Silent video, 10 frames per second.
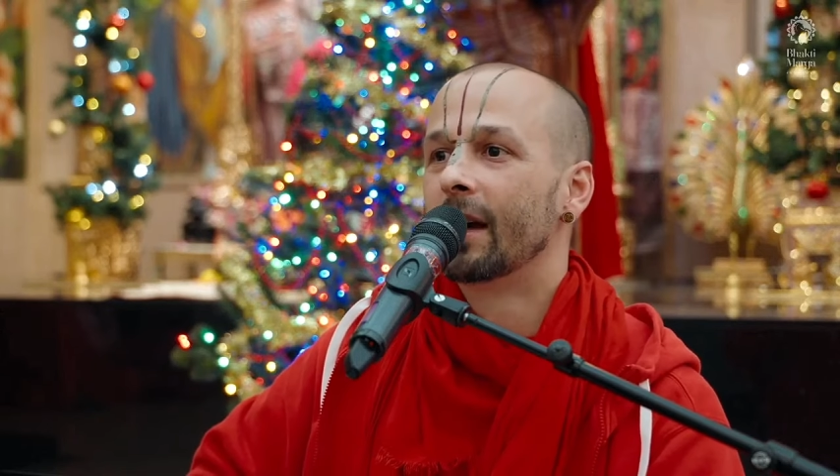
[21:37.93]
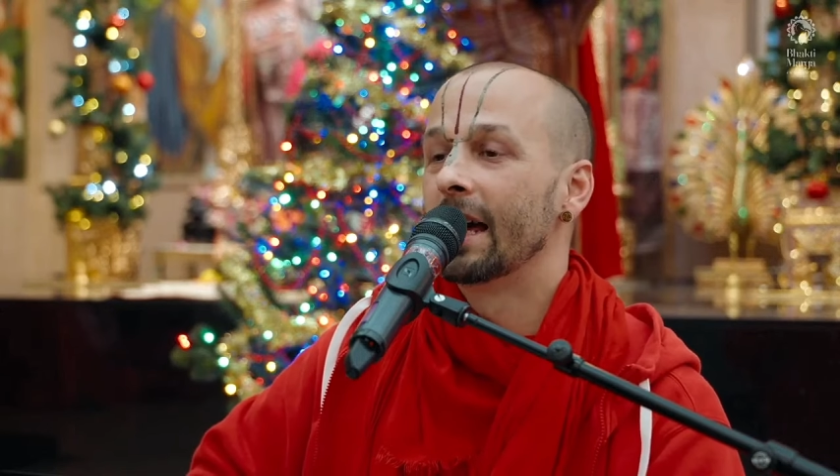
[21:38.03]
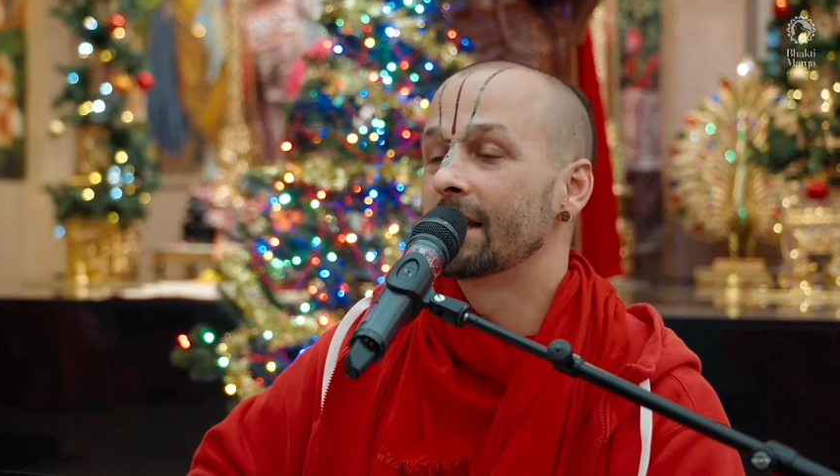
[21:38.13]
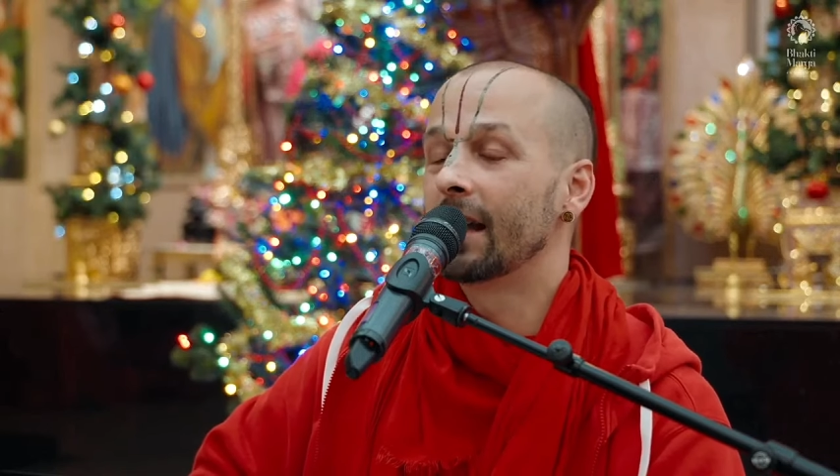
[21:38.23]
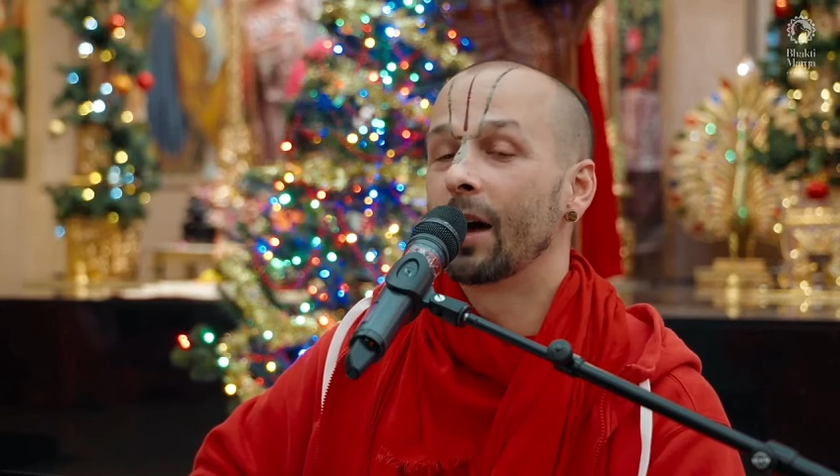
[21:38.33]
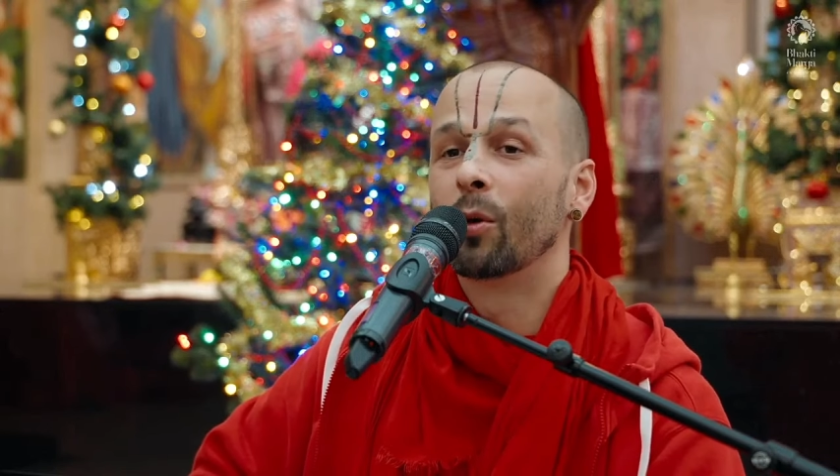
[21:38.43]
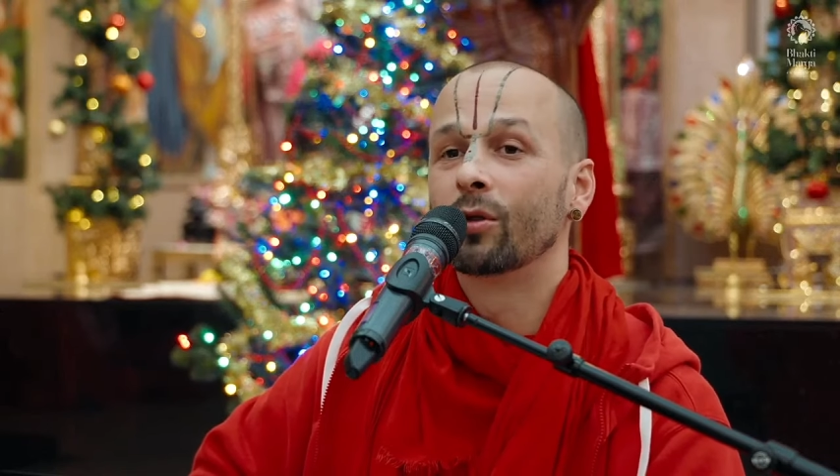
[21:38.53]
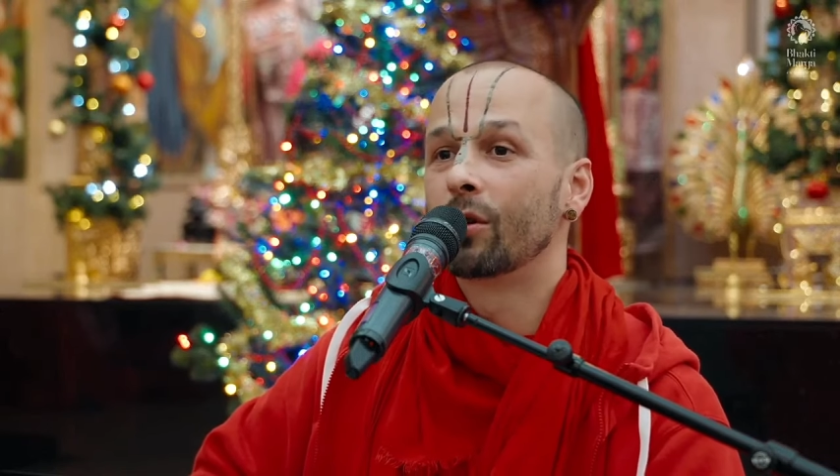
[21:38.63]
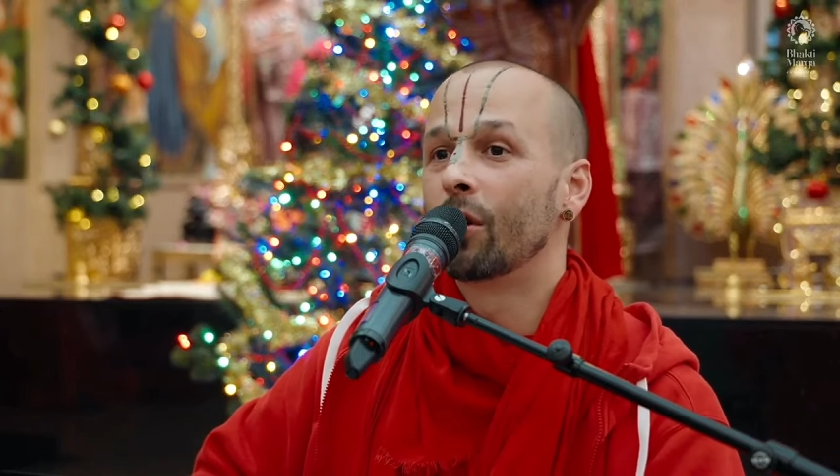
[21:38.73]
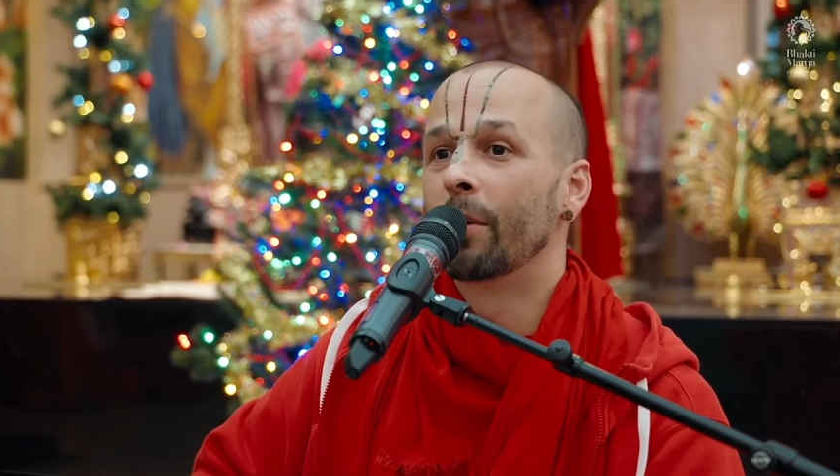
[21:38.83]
I said, I want to go